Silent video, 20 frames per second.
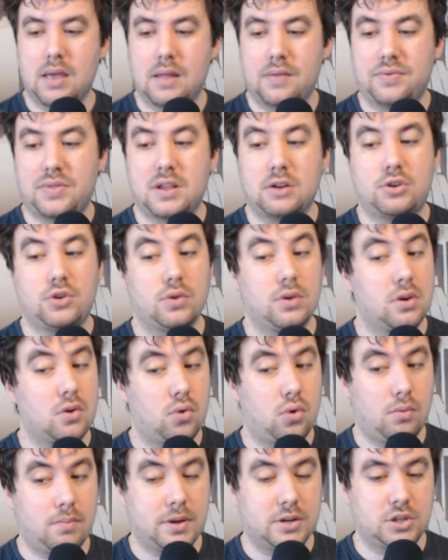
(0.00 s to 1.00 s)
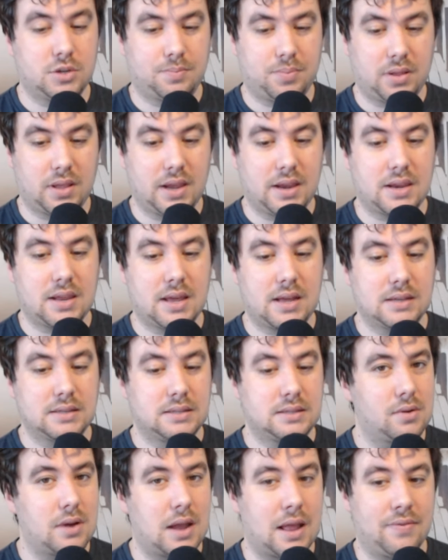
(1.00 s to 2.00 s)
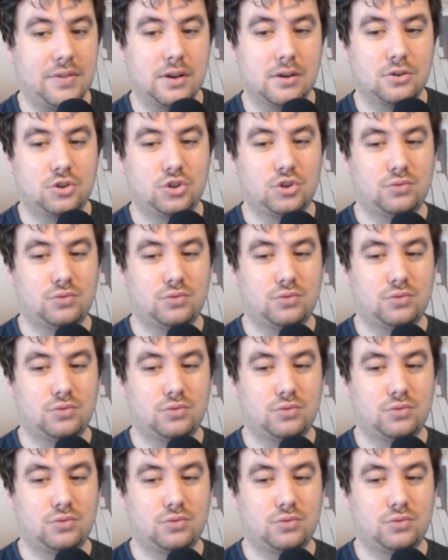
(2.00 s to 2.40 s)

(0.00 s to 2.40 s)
they're doing a whole bunch of play tests and their